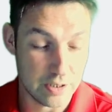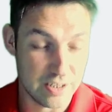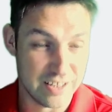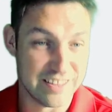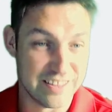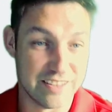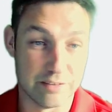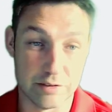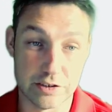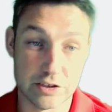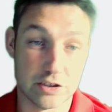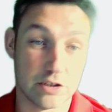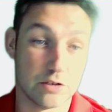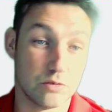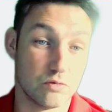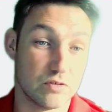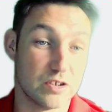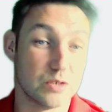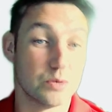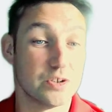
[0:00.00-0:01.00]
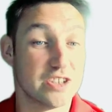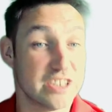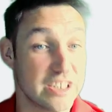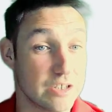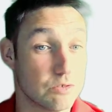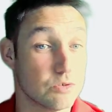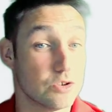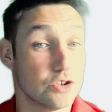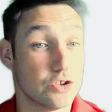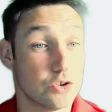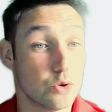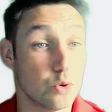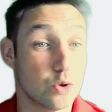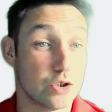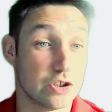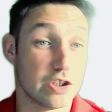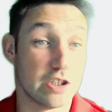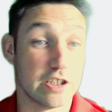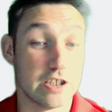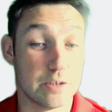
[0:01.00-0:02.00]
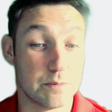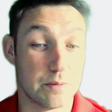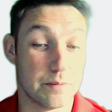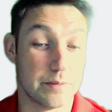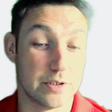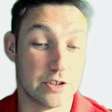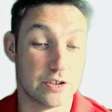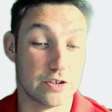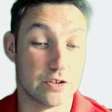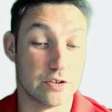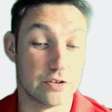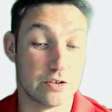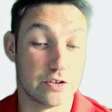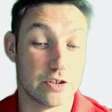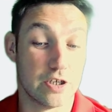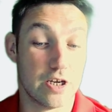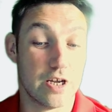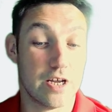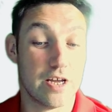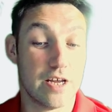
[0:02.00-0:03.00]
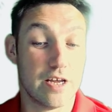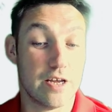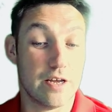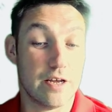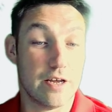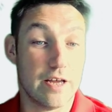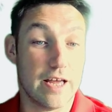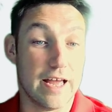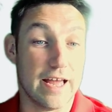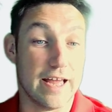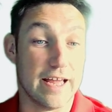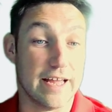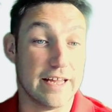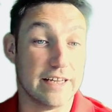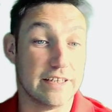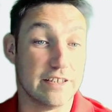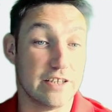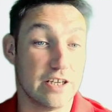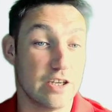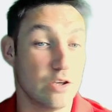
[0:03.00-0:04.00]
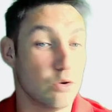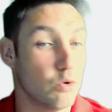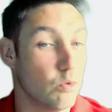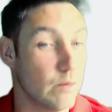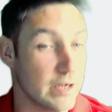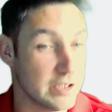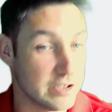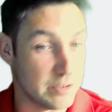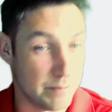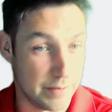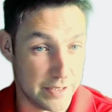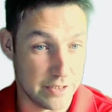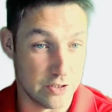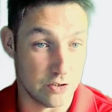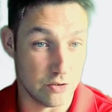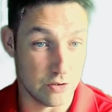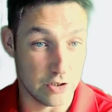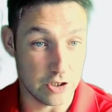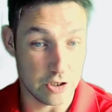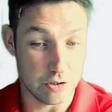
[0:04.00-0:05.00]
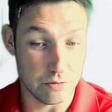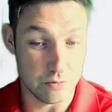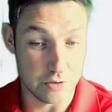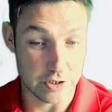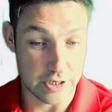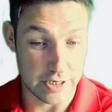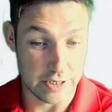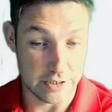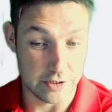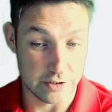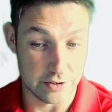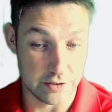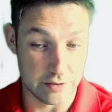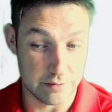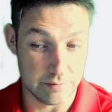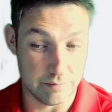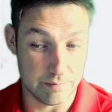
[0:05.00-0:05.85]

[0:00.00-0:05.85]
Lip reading: There is no real secret sauce to these permissions, and it always depends on the use case.